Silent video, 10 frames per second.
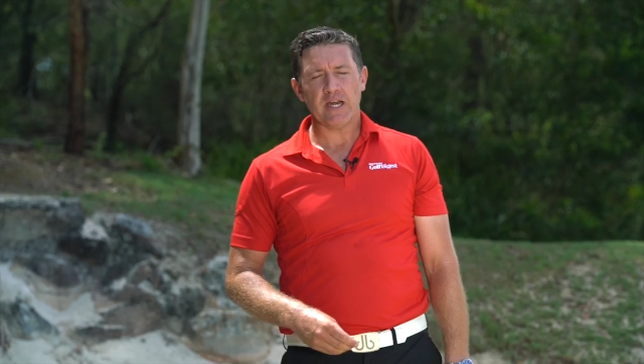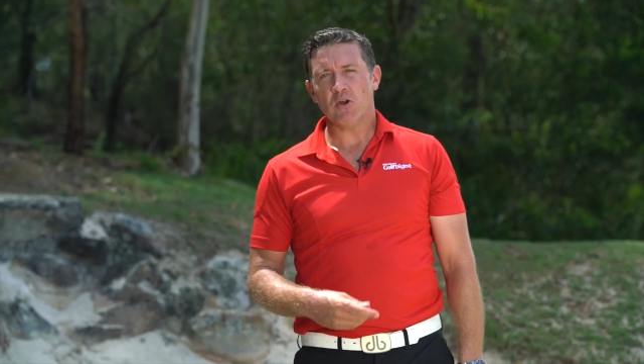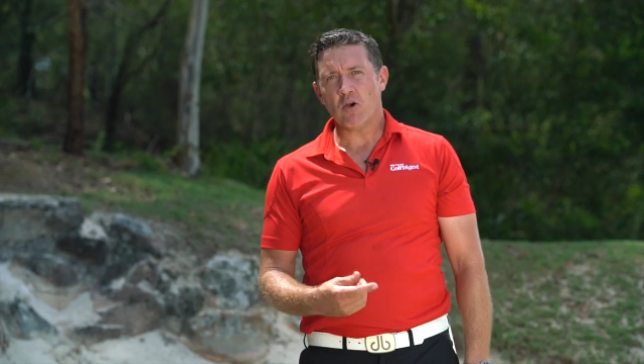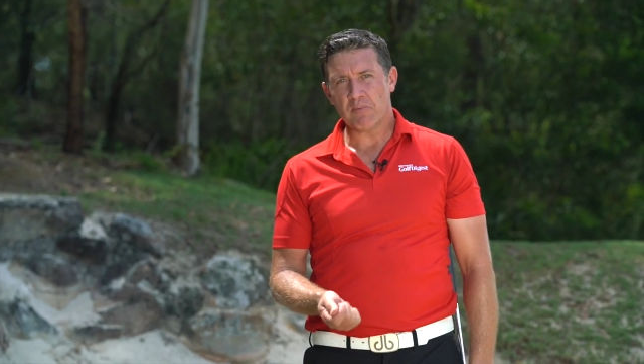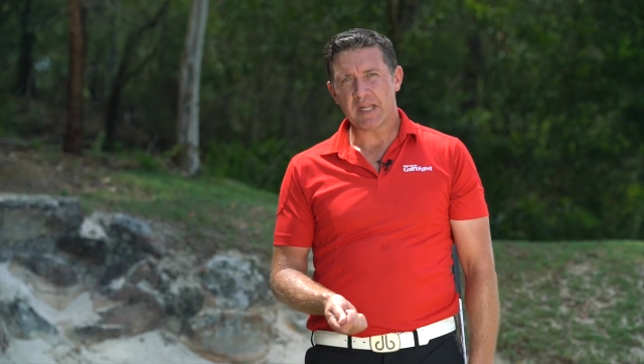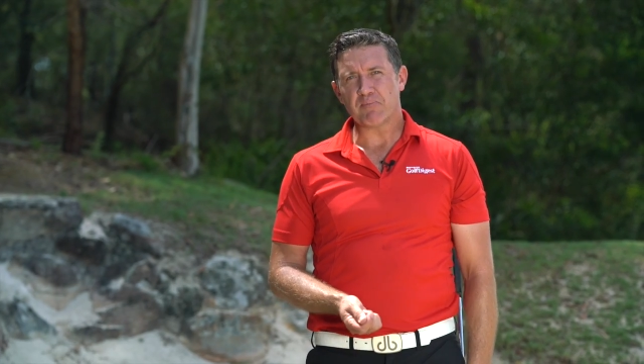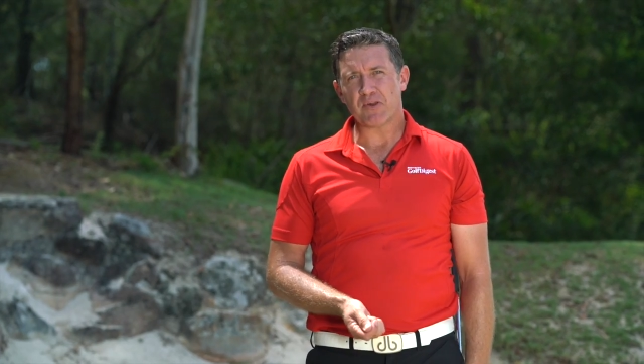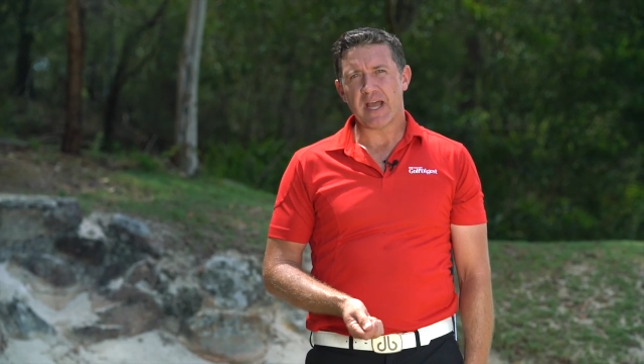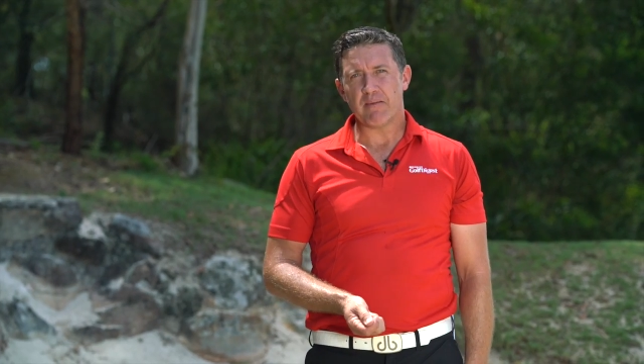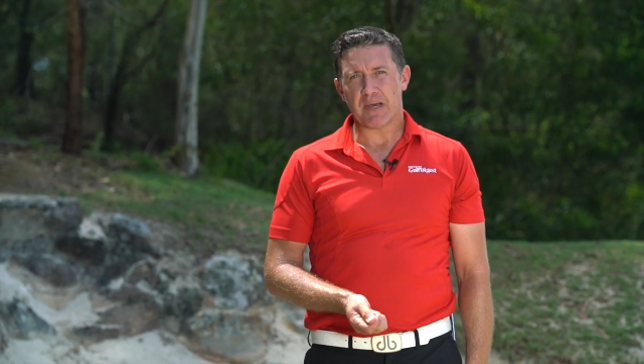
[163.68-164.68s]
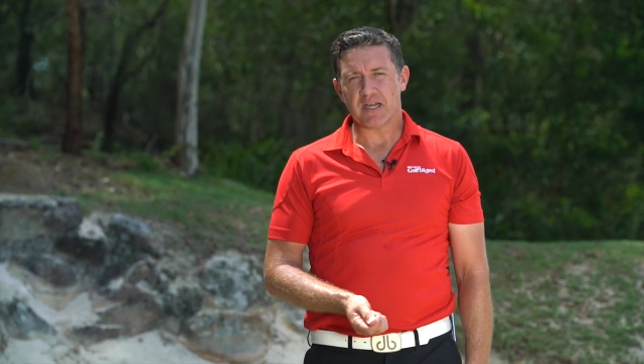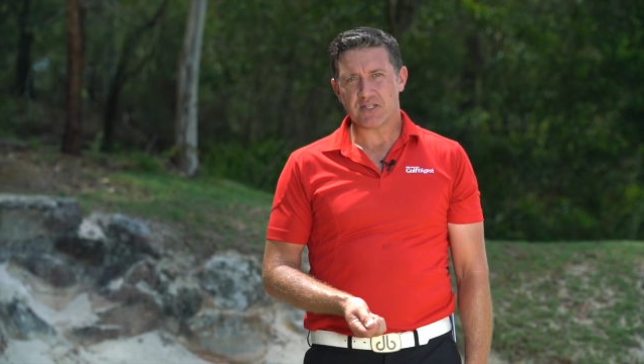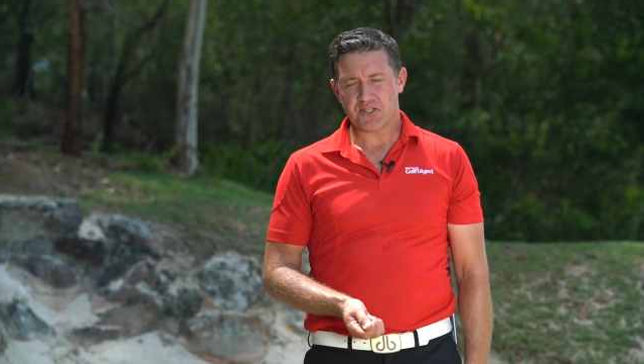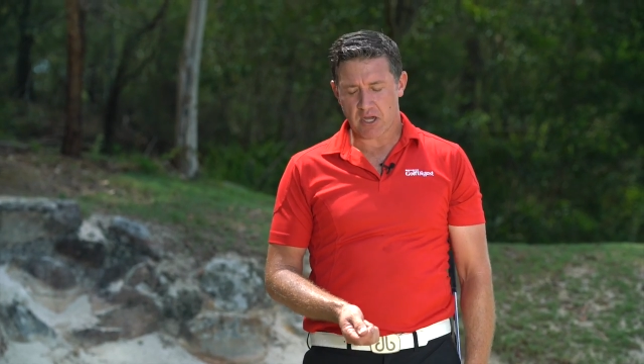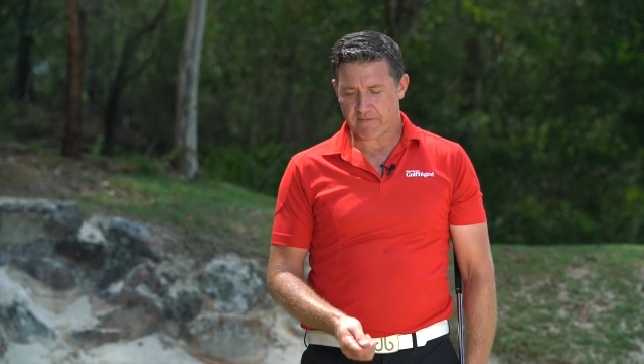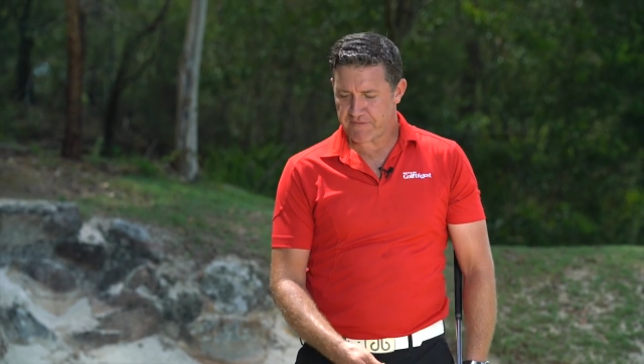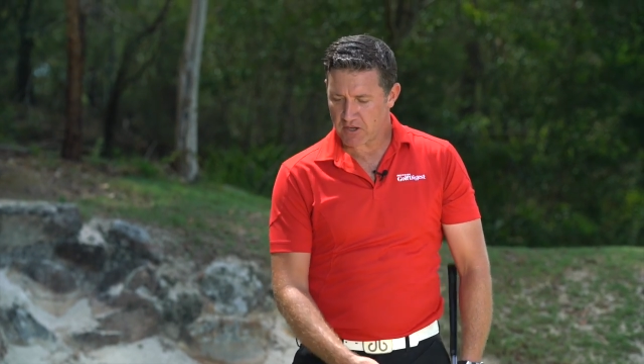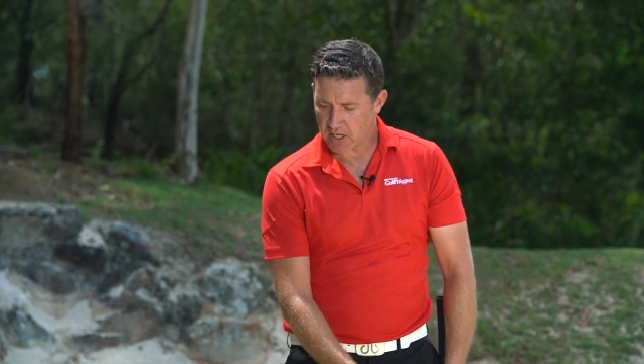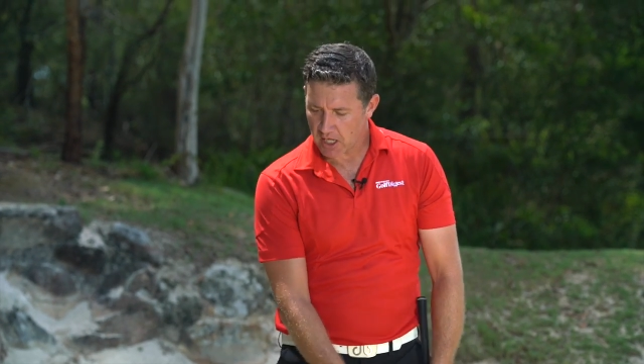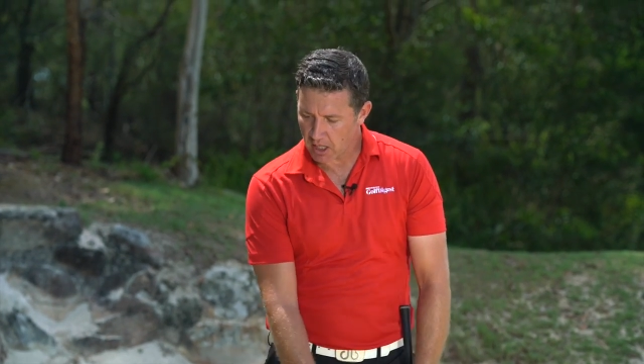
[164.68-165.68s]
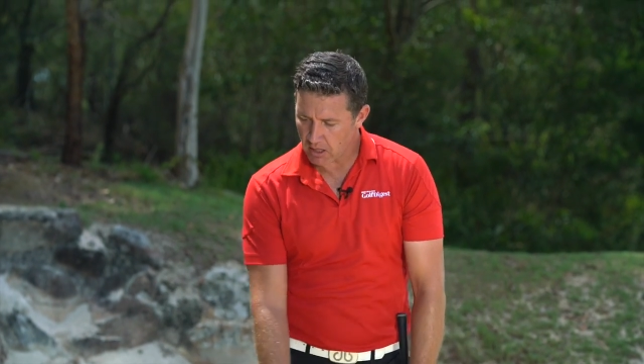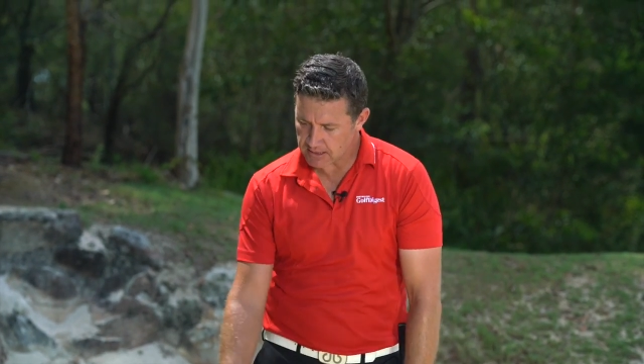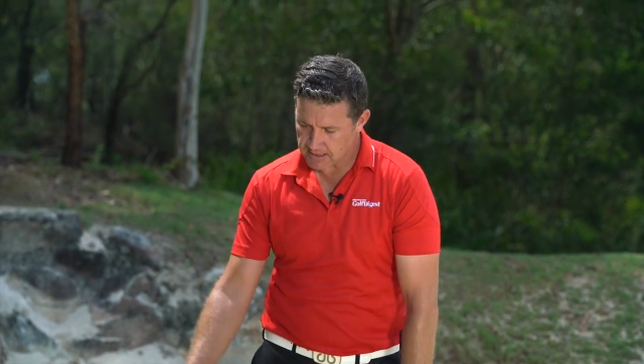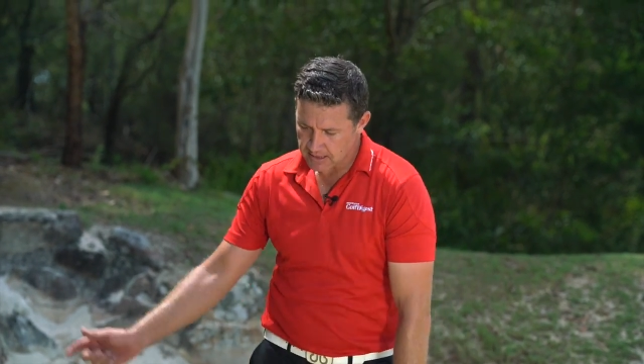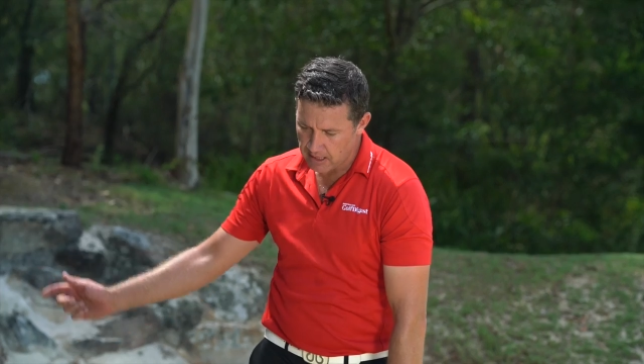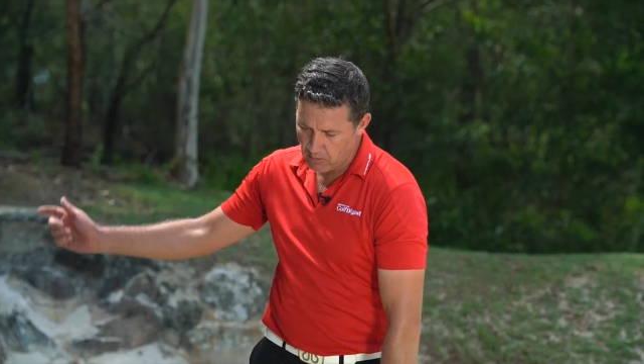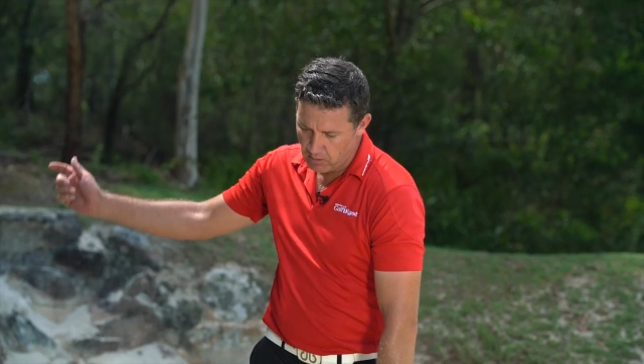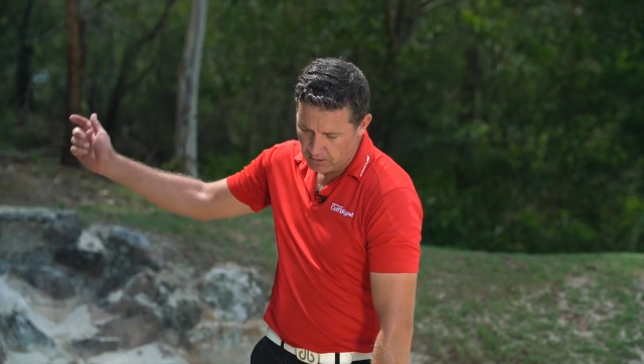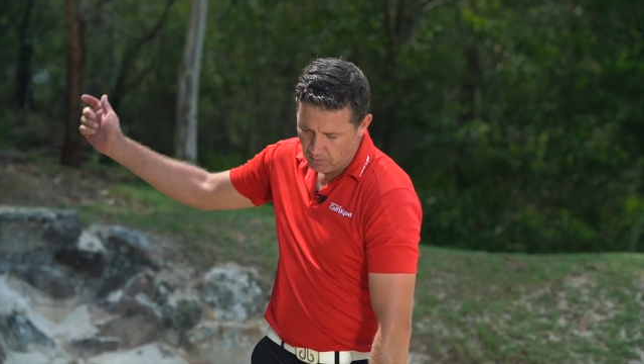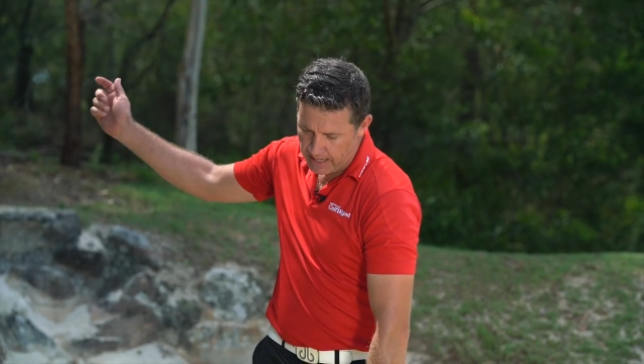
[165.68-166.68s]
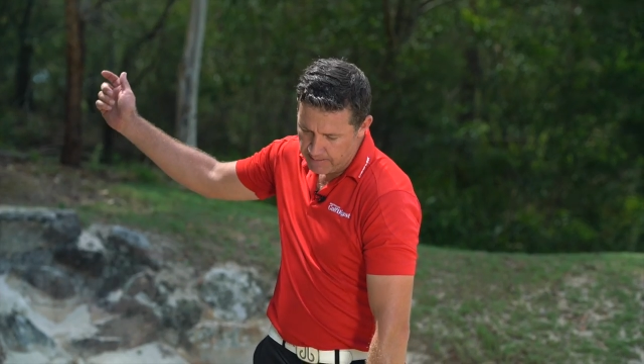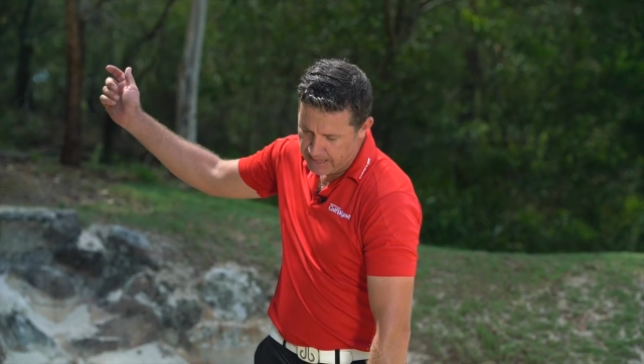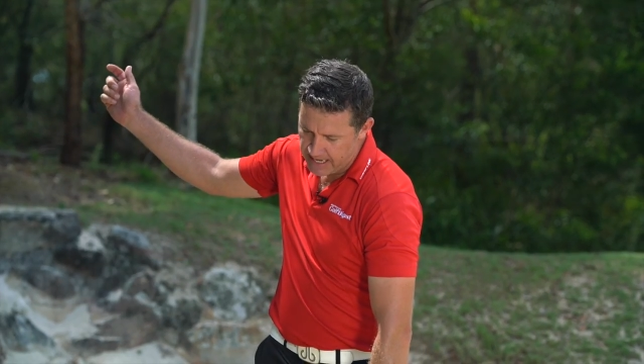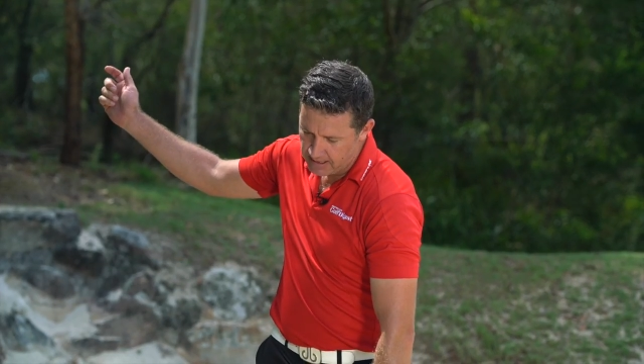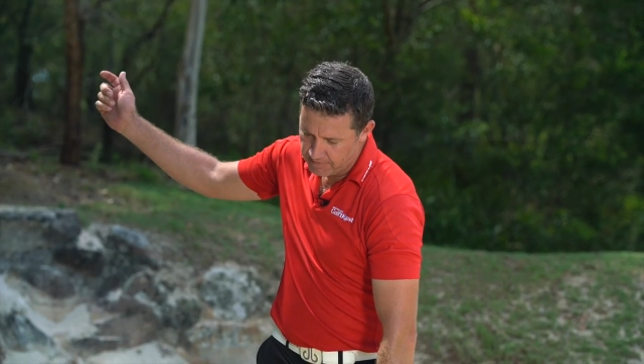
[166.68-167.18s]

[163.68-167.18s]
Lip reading: normally play a bunker shot, felt a lot slower on the way back.